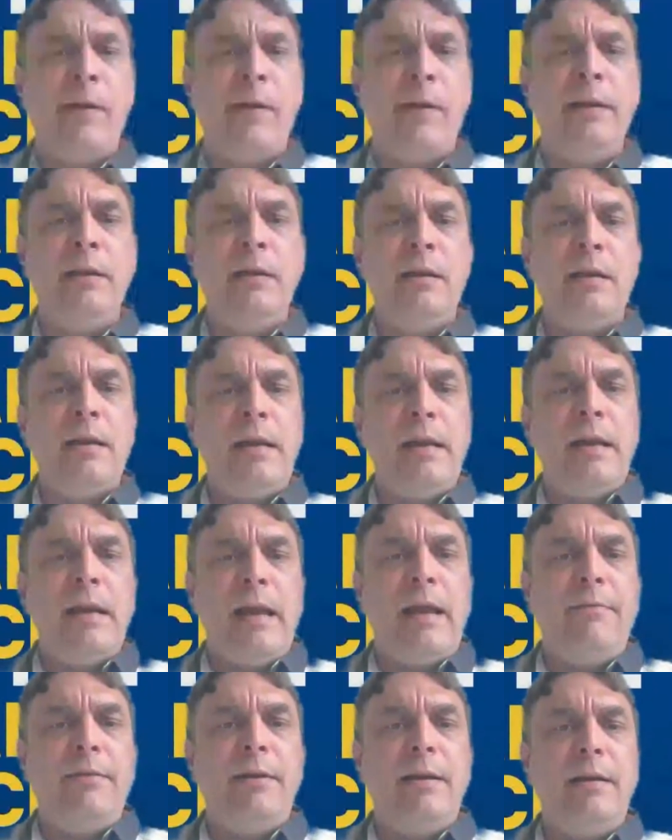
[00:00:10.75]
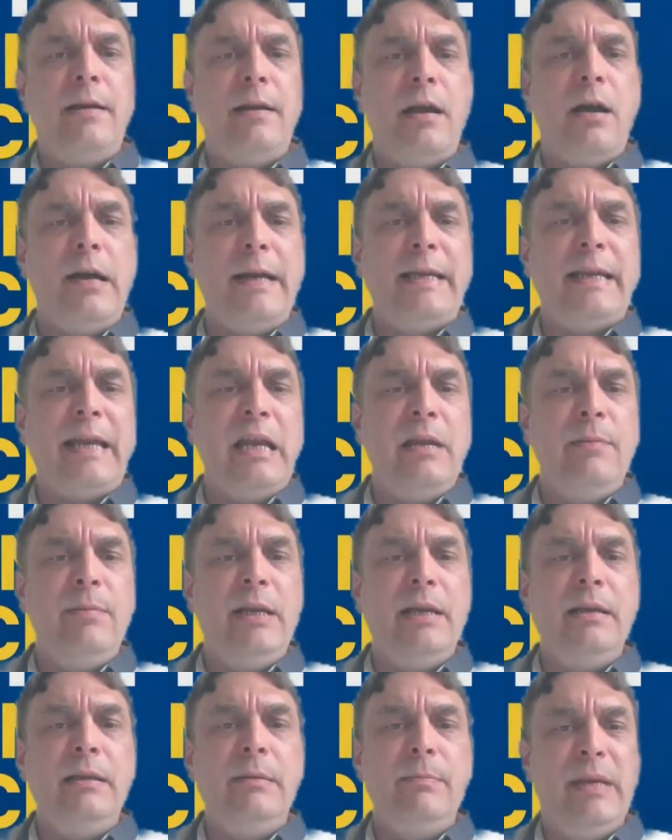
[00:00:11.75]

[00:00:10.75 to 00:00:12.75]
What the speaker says: I have a iGaming